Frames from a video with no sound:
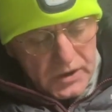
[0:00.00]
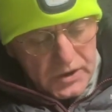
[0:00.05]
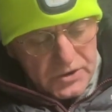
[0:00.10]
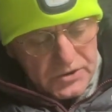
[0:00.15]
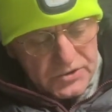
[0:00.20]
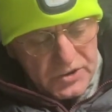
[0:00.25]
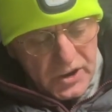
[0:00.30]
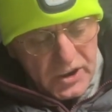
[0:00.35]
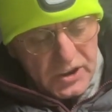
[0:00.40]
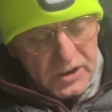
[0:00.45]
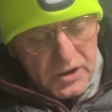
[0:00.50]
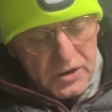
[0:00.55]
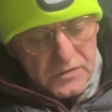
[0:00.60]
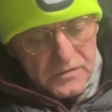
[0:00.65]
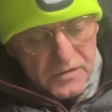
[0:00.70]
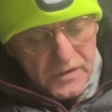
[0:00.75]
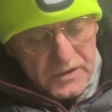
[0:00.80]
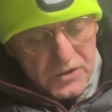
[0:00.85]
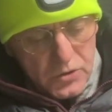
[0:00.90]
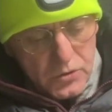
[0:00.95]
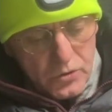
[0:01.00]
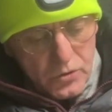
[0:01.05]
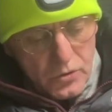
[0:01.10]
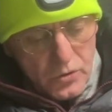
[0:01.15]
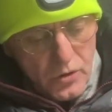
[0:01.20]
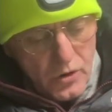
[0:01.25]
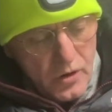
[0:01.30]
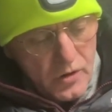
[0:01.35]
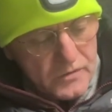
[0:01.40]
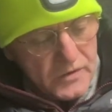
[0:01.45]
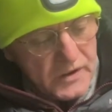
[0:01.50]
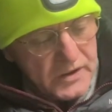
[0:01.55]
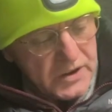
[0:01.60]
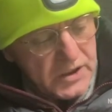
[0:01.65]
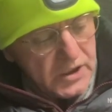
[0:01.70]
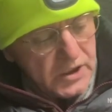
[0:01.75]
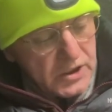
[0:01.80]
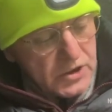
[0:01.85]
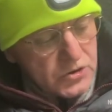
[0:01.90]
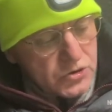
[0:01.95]
Sickening video of a
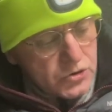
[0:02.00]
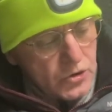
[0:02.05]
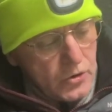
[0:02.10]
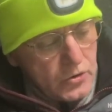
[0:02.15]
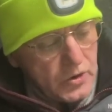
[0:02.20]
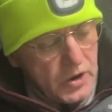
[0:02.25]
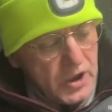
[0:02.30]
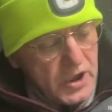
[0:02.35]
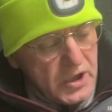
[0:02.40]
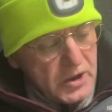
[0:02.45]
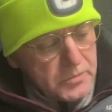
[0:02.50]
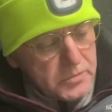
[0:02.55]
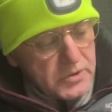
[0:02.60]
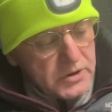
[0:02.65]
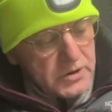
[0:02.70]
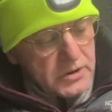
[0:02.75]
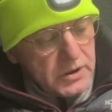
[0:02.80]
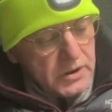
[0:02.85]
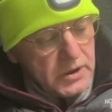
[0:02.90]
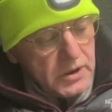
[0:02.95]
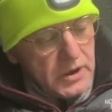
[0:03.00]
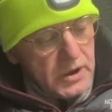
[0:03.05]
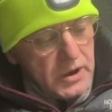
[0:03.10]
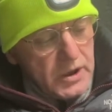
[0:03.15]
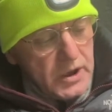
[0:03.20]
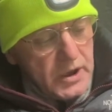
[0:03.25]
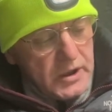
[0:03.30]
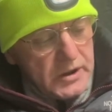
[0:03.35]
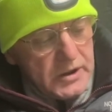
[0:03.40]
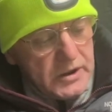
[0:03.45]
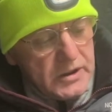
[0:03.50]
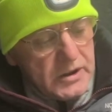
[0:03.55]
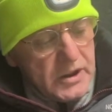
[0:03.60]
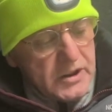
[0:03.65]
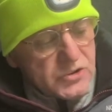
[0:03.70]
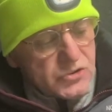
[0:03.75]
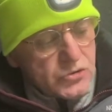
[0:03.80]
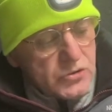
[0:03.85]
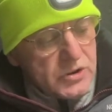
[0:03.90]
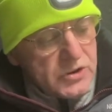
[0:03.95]
naked young airman in
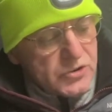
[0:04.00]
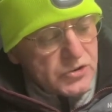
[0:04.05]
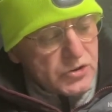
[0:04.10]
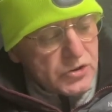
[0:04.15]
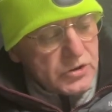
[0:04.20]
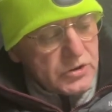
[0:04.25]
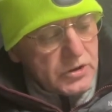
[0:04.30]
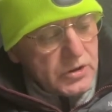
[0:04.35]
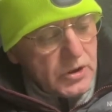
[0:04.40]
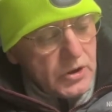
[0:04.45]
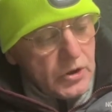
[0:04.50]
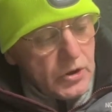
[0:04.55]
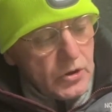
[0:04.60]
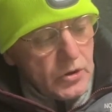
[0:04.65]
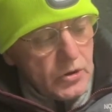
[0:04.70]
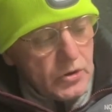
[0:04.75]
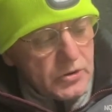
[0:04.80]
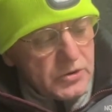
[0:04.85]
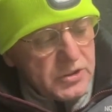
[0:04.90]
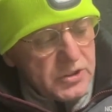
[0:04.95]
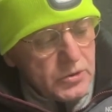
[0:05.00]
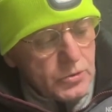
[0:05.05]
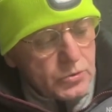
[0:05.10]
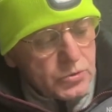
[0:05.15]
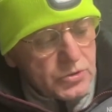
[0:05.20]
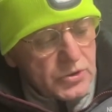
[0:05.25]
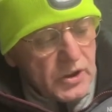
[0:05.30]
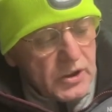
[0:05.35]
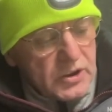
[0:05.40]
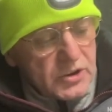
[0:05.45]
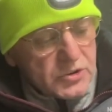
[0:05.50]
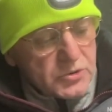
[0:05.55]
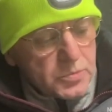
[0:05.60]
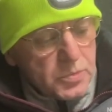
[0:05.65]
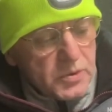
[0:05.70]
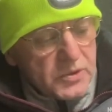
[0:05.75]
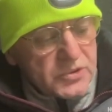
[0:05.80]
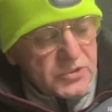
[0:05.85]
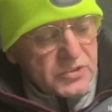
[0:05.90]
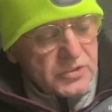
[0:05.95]
initiation ordeal triggers
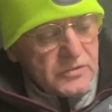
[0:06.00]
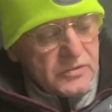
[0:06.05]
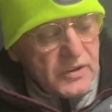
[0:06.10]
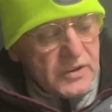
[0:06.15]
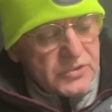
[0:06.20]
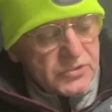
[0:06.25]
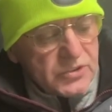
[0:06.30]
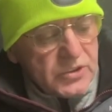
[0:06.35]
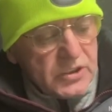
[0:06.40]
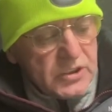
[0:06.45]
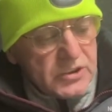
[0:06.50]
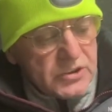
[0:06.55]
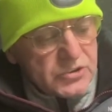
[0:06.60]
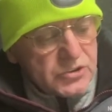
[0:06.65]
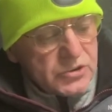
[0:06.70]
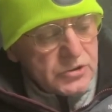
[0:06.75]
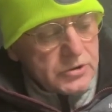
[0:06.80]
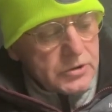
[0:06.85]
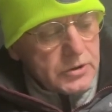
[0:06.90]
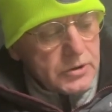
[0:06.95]
police investigation.